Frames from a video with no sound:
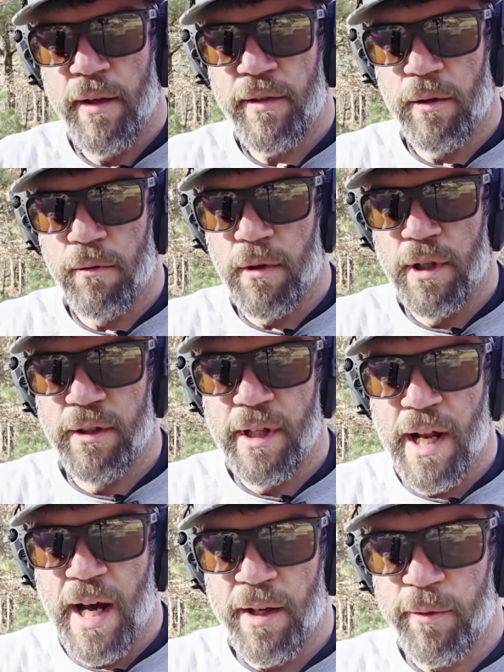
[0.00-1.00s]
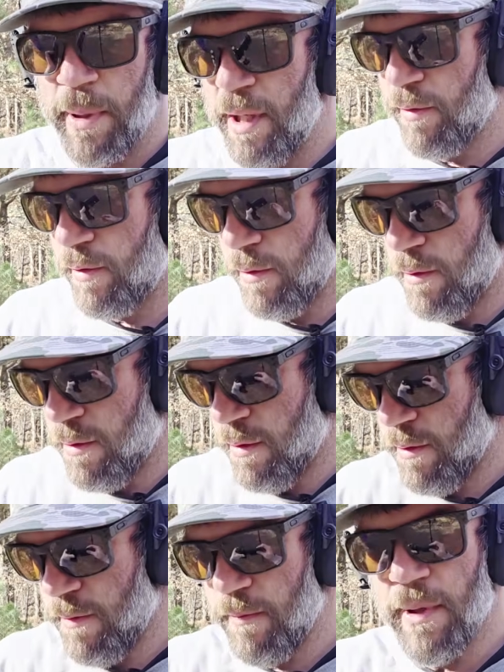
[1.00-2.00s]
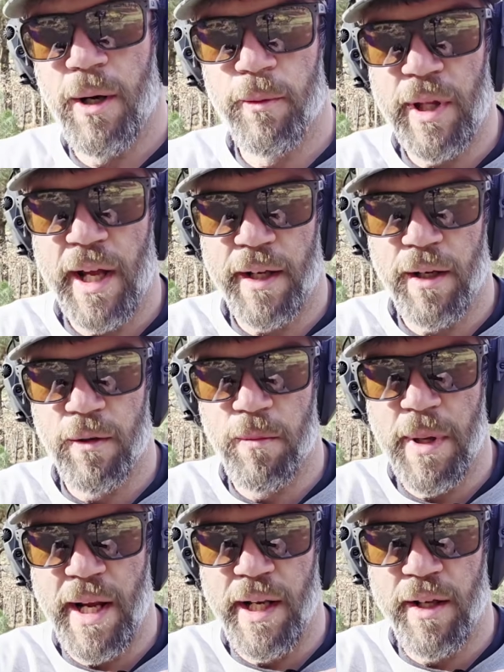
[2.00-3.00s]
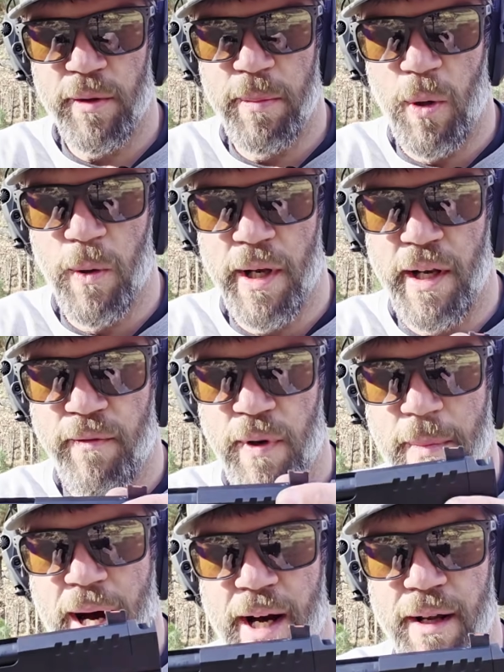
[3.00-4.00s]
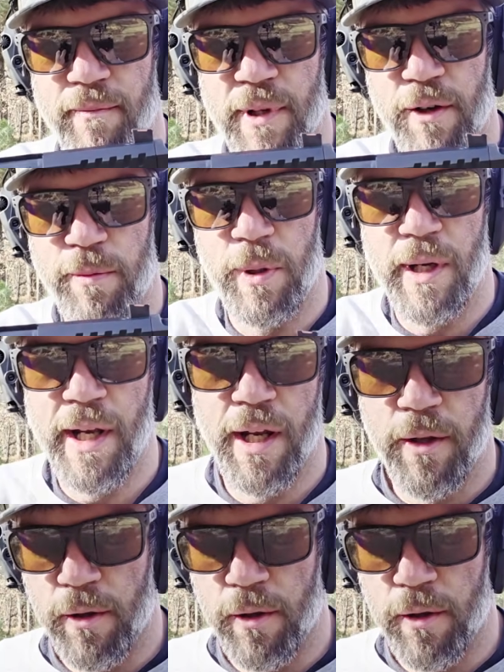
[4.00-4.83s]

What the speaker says: it's a really nice pistol. I don't think you're gonna be disappointed if you buy it. And there's plenty